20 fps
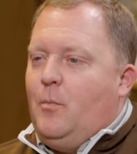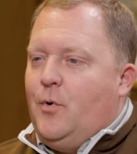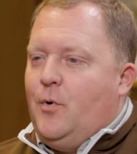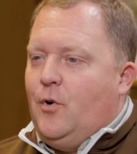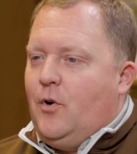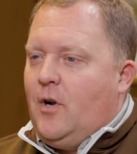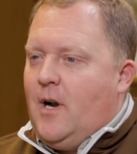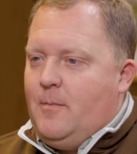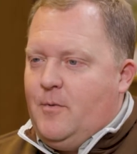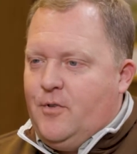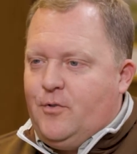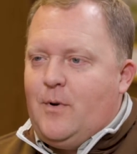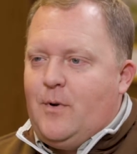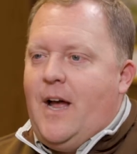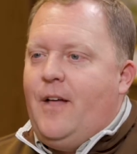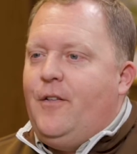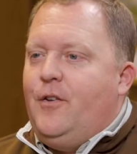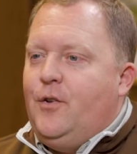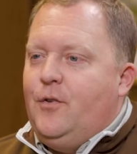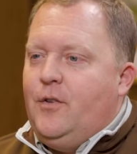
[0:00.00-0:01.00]
program is
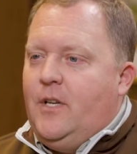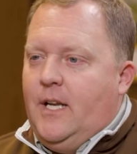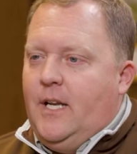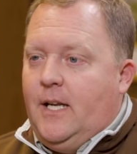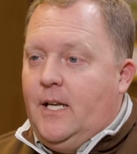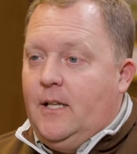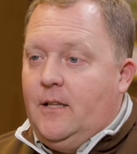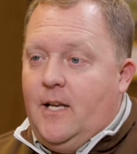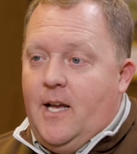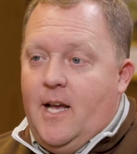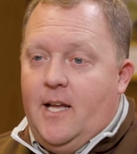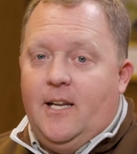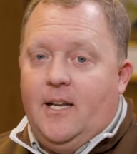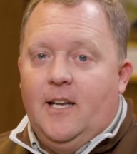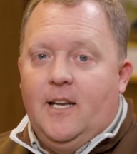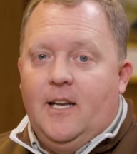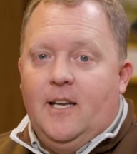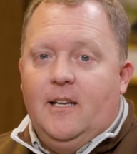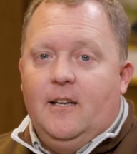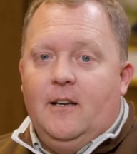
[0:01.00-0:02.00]
rather unique in that
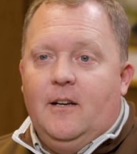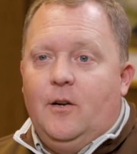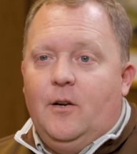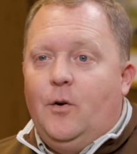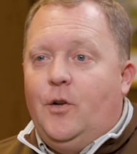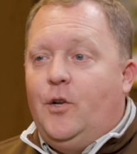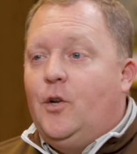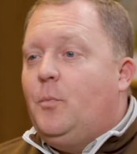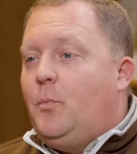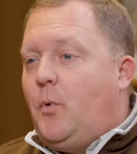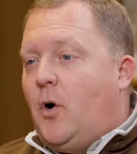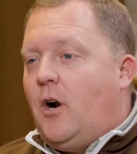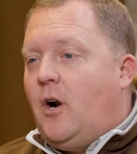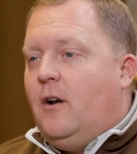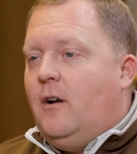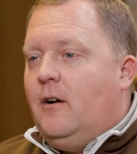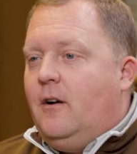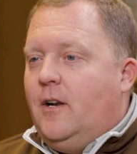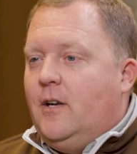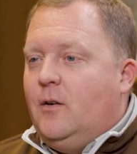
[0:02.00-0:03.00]
you're
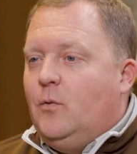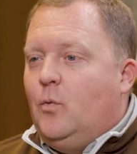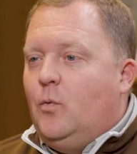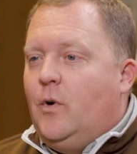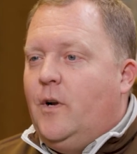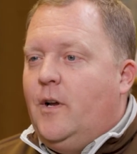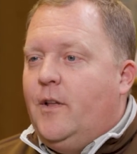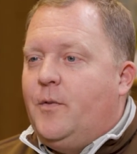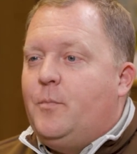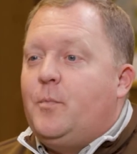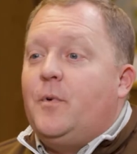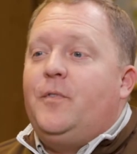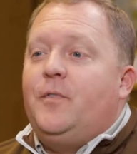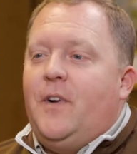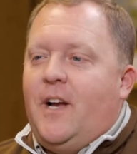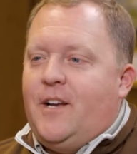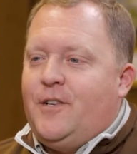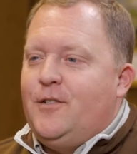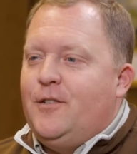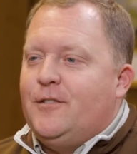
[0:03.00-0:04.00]
partnering with
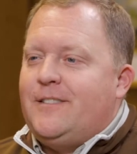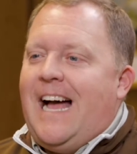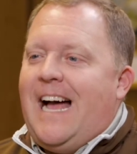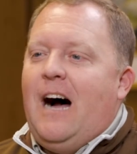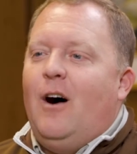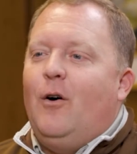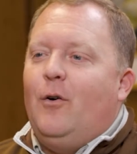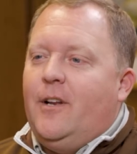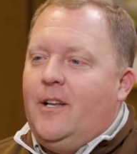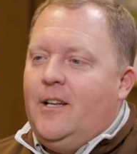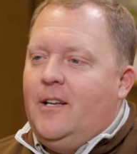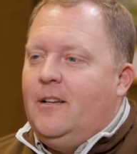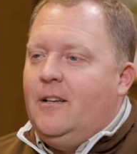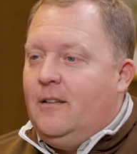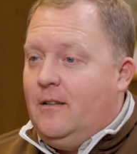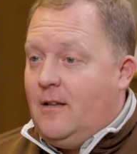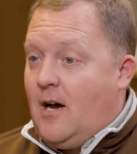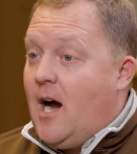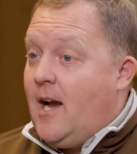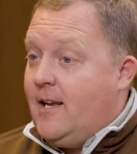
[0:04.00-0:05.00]
professionals out
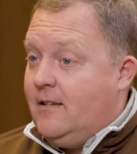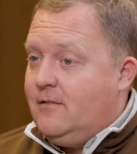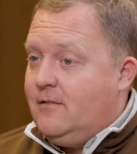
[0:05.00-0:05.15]
in the high